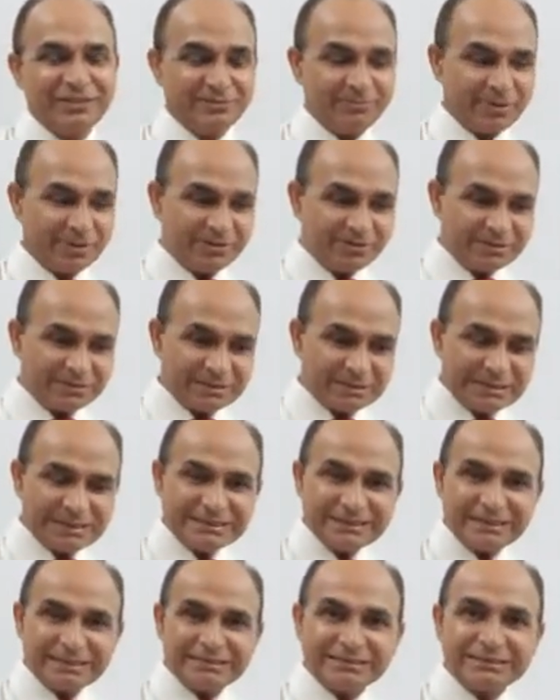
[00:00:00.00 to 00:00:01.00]
Because
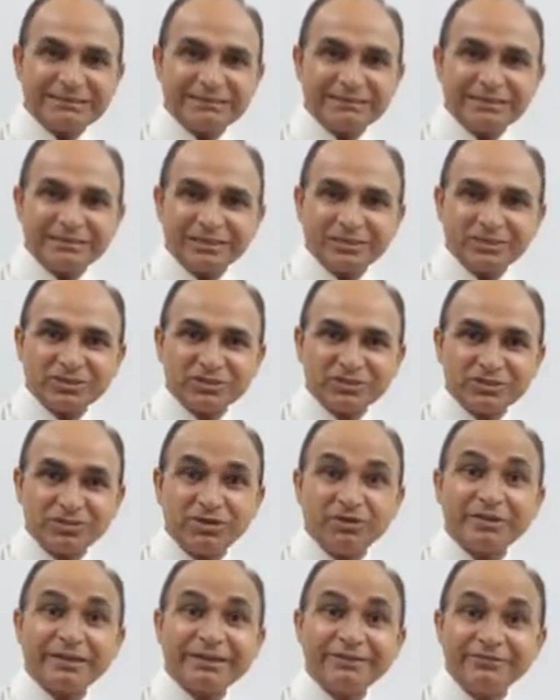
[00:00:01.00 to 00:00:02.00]
these are the transactions
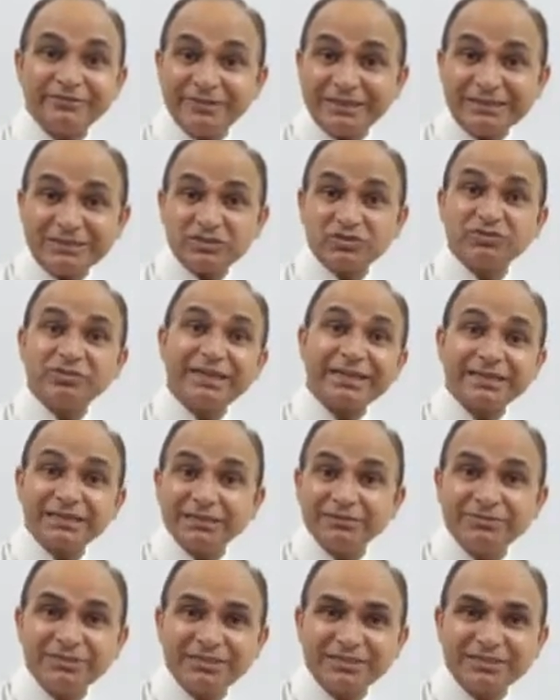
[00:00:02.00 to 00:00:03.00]
or events or
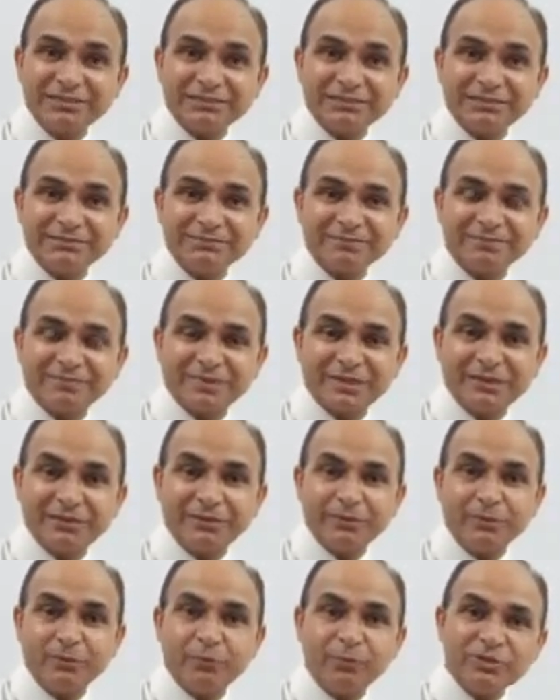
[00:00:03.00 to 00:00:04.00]
activities
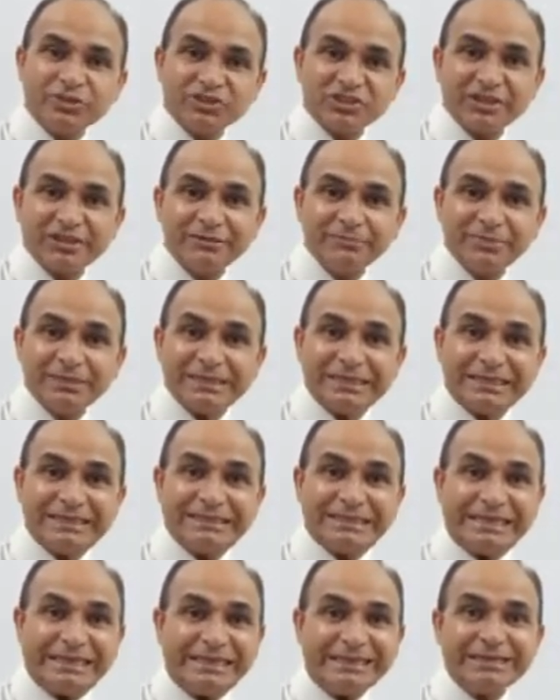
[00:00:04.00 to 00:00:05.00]
which can be
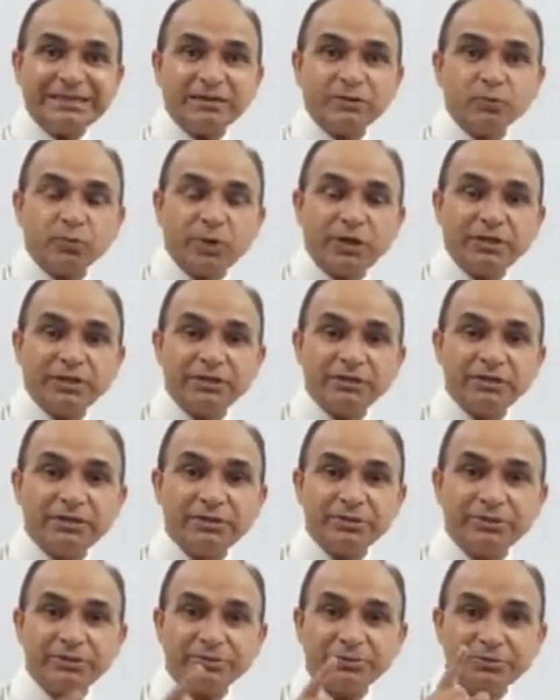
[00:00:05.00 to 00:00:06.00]
easily converted
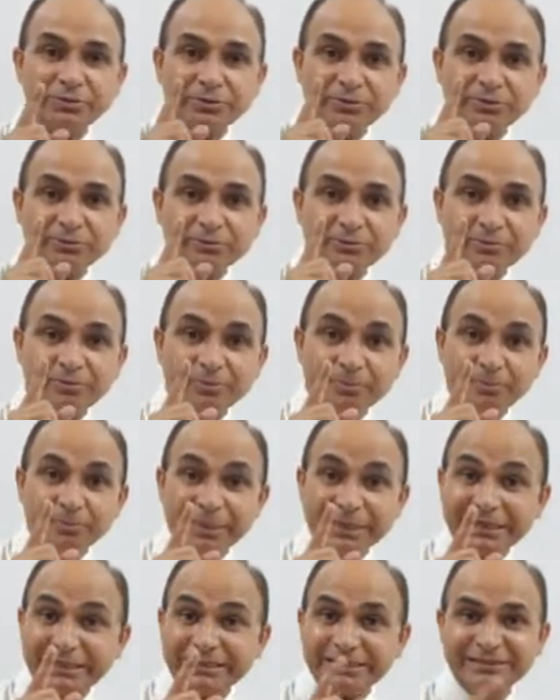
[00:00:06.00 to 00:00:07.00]
into
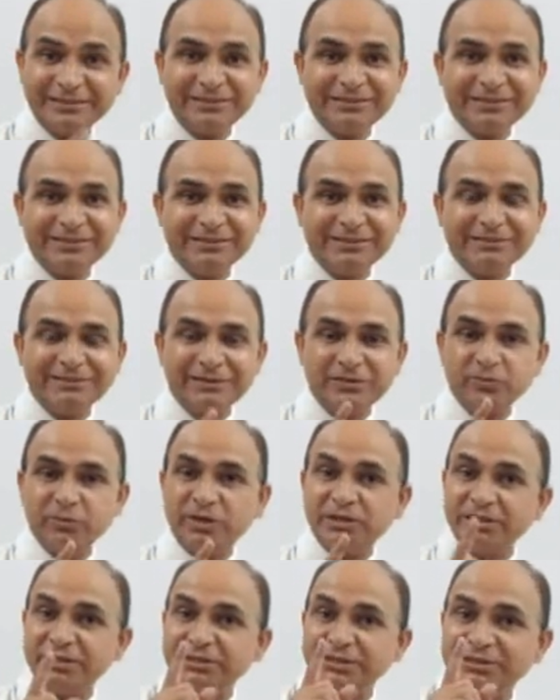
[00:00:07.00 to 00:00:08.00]
money,
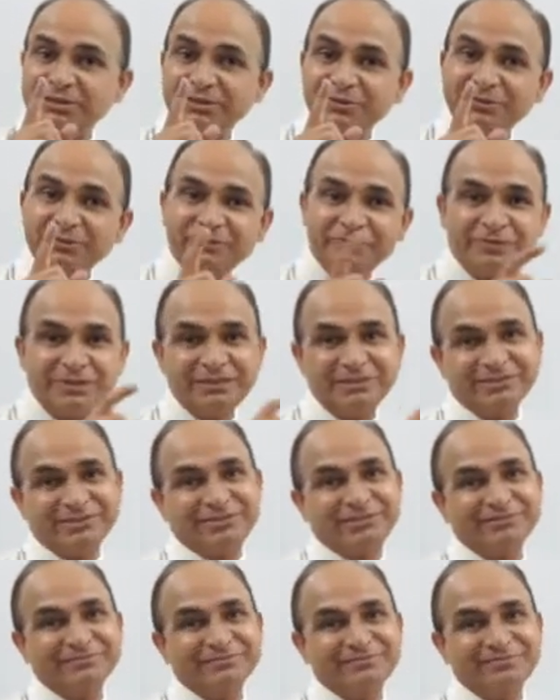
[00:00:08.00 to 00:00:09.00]
converted into
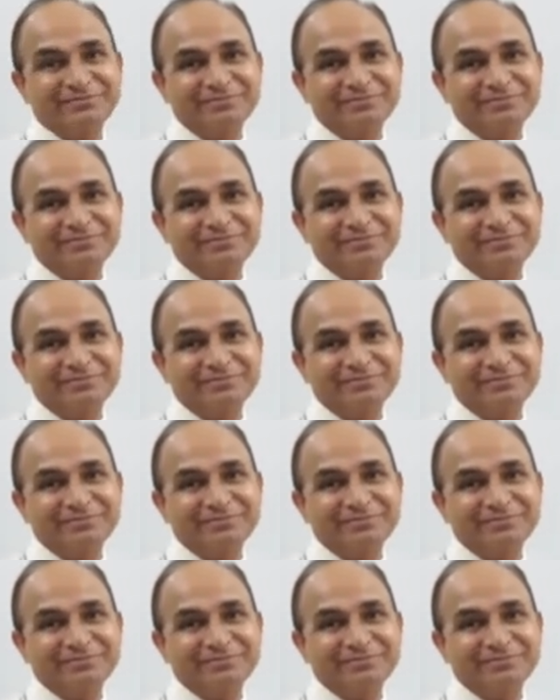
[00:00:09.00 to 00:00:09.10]
funds,